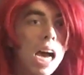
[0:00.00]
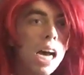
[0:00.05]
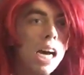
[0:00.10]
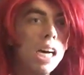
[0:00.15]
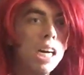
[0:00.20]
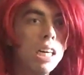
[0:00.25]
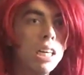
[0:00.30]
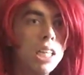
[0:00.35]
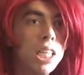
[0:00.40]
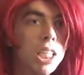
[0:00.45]

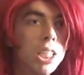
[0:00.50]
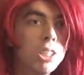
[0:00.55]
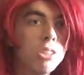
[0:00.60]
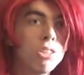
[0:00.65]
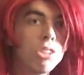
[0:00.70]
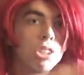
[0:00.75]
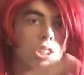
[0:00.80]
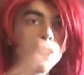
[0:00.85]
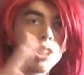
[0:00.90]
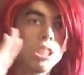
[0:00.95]

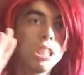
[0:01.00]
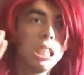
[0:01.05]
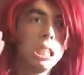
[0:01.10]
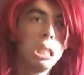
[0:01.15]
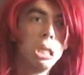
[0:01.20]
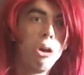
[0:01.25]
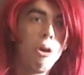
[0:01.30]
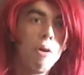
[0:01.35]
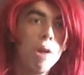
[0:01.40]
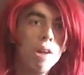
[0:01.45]
And
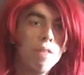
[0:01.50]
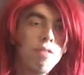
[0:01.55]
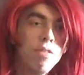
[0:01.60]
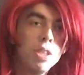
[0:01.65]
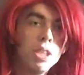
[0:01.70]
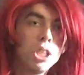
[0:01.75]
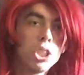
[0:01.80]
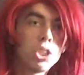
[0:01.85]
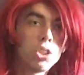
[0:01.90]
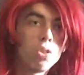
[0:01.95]
if
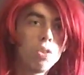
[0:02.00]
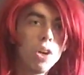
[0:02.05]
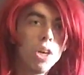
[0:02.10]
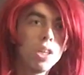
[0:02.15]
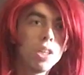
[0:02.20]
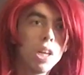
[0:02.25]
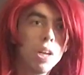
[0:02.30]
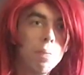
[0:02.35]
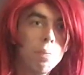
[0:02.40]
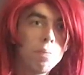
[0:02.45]
we
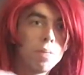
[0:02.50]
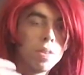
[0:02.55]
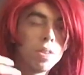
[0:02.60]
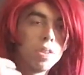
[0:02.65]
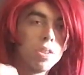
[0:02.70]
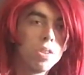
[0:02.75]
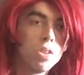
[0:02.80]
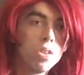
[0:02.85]
destroy them,